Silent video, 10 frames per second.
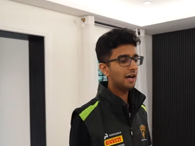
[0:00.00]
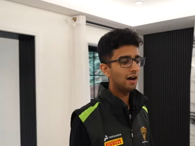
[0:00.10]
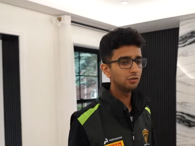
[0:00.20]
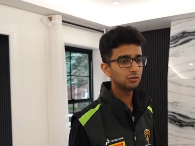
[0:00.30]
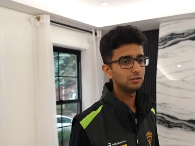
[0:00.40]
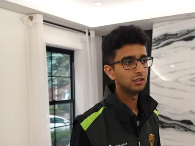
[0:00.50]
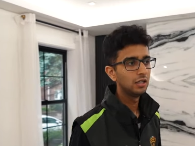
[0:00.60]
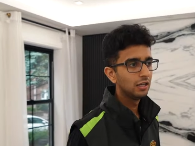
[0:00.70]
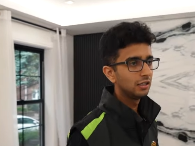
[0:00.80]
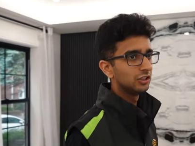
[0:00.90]
house
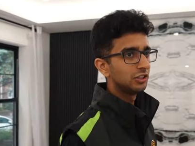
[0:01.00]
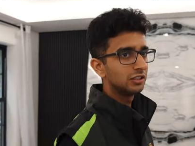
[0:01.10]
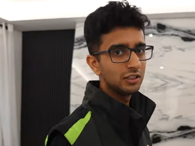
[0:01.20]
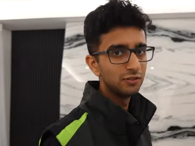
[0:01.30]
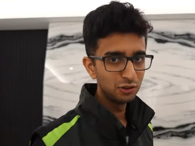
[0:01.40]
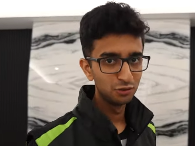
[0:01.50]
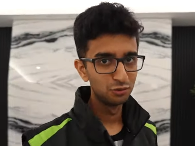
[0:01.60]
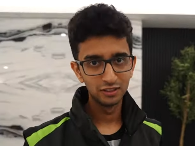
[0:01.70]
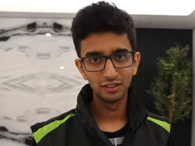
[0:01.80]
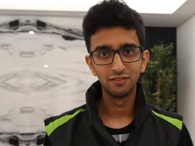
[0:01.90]
just gives you
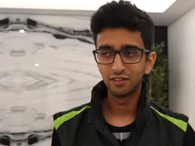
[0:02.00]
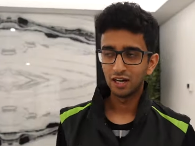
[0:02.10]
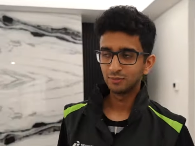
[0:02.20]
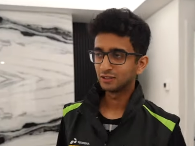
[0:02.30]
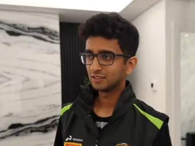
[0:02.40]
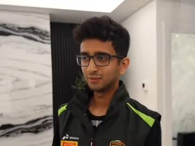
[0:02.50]
really good vibes. It's